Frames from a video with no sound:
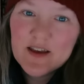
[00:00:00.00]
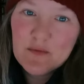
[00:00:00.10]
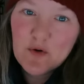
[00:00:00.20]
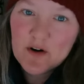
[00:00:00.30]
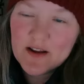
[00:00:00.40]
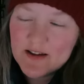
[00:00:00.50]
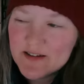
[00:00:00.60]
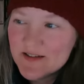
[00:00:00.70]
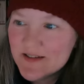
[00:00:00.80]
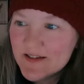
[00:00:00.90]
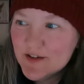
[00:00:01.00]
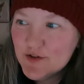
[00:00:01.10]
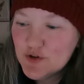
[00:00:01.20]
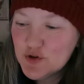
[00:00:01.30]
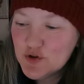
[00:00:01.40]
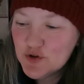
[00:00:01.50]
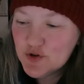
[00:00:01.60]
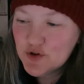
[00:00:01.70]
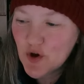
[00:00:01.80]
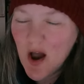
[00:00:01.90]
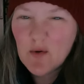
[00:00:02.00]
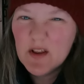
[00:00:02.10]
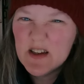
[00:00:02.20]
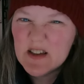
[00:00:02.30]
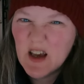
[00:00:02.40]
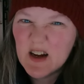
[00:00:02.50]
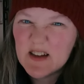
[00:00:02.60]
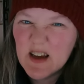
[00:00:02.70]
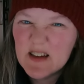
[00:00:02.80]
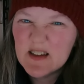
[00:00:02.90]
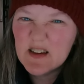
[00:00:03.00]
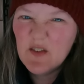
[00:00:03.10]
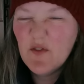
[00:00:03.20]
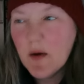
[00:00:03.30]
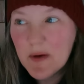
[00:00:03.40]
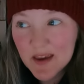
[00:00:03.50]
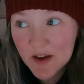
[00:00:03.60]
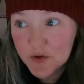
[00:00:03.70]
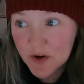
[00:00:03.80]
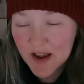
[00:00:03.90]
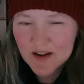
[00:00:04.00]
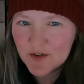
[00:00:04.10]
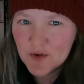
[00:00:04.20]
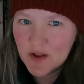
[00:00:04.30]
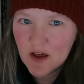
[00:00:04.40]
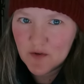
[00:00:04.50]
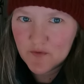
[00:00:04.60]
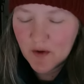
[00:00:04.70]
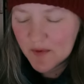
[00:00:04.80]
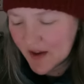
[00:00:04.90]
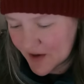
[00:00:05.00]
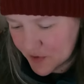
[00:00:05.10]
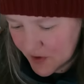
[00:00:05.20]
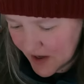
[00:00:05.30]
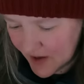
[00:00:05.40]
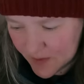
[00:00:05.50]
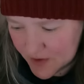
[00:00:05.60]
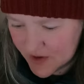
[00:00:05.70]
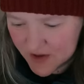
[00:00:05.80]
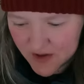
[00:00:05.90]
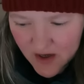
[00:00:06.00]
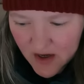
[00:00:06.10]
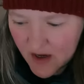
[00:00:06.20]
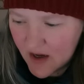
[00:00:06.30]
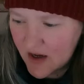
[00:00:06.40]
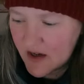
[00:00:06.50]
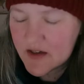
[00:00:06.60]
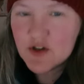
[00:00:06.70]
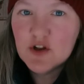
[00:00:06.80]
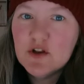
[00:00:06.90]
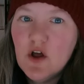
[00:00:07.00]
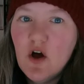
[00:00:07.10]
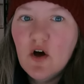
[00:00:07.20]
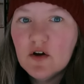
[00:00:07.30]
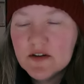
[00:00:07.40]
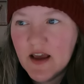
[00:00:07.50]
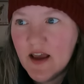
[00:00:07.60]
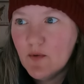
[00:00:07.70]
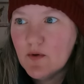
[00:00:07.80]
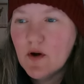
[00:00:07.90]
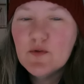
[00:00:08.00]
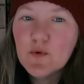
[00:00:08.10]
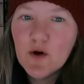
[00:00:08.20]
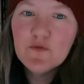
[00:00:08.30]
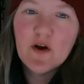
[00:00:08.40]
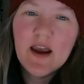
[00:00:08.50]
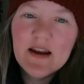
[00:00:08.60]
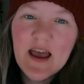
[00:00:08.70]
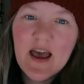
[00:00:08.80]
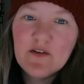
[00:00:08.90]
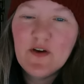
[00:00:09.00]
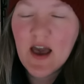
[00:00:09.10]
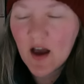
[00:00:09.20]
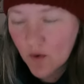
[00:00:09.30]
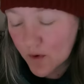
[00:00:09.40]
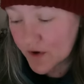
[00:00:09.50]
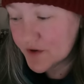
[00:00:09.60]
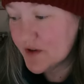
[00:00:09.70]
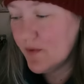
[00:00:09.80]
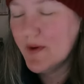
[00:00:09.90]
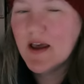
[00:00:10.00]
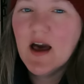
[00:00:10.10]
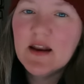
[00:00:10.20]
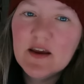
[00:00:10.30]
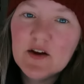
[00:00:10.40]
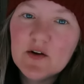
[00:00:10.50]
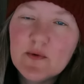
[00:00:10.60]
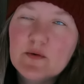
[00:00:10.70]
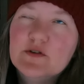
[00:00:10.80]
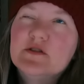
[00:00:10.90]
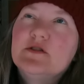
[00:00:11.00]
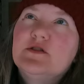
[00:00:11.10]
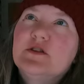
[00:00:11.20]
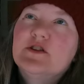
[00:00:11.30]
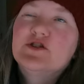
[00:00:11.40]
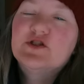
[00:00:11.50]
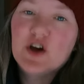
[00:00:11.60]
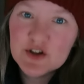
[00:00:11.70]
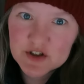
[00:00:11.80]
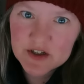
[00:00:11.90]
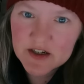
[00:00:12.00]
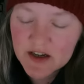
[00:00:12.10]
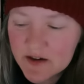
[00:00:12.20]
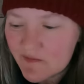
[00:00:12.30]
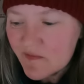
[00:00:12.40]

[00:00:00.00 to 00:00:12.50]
Good morning. So, I really sucked at filming yesterday. I didn't do a lot of filming yesterday. It was just such a long day. We were on the road for 8.5 hours, and when we got here, we were just exhausted.